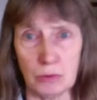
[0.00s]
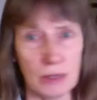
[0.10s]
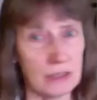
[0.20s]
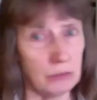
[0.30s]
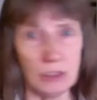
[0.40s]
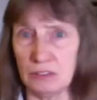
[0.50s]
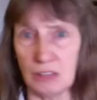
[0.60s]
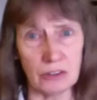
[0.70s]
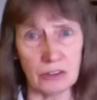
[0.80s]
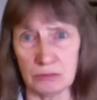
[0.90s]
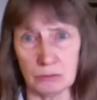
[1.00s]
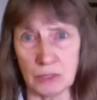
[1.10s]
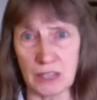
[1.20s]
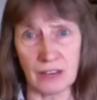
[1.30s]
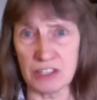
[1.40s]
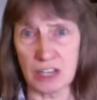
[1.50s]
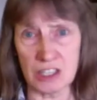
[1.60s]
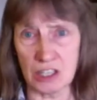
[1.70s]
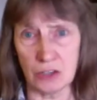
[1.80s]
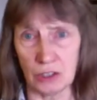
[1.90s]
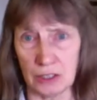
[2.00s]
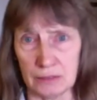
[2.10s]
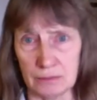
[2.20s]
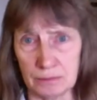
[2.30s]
went we lo- we advertised locally.